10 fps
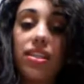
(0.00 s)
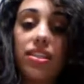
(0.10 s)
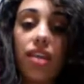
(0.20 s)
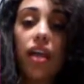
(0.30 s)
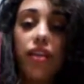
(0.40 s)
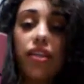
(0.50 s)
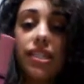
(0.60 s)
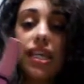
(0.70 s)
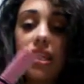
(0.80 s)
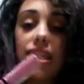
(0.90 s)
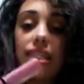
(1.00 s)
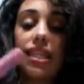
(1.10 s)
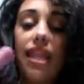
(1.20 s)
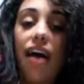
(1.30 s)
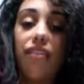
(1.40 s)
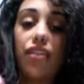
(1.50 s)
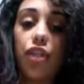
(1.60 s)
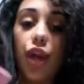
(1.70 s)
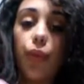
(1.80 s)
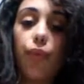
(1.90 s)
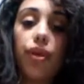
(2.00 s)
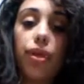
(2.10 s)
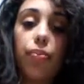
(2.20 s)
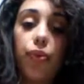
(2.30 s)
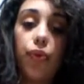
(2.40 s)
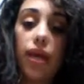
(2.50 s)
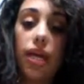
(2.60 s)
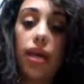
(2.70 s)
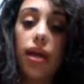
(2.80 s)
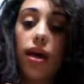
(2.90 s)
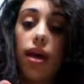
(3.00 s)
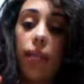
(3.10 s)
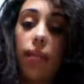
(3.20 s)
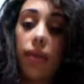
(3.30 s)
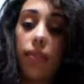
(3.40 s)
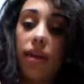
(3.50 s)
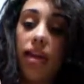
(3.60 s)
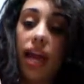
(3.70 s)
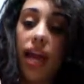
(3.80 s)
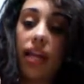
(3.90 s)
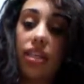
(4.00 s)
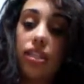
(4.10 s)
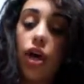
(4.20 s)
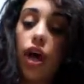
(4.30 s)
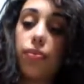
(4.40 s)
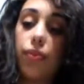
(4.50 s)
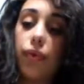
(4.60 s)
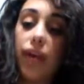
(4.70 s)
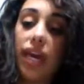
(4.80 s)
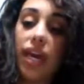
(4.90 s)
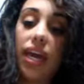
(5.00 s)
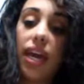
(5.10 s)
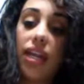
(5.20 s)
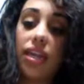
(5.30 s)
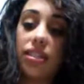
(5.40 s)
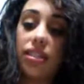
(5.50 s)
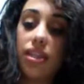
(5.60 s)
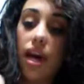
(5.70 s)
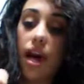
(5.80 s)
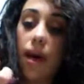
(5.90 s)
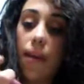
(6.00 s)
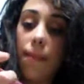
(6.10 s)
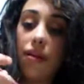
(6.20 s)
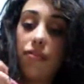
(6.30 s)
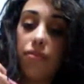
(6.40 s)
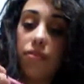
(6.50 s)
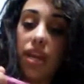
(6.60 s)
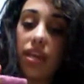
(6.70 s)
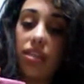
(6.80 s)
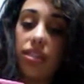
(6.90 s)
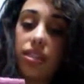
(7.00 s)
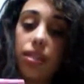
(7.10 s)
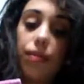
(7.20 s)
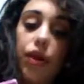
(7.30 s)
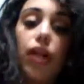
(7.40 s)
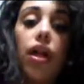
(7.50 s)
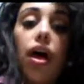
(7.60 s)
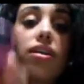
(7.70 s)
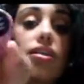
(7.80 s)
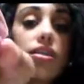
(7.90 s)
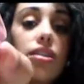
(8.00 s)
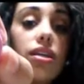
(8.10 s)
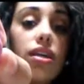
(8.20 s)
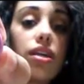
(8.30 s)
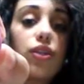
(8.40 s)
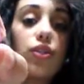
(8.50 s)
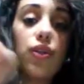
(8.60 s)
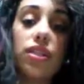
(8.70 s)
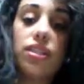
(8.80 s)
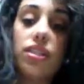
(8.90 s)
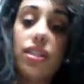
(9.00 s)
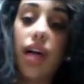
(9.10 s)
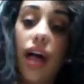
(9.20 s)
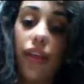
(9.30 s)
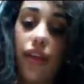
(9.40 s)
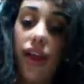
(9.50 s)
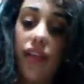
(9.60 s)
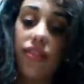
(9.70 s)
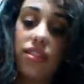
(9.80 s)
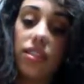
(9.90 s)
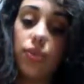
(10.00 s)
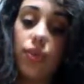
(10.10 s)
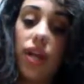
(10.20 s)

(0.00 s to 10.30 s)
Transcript: this color is like this lavender, really pretty pigment, and it's called Merengue, and it's from NYX, the butter gloss. So this is the color, and this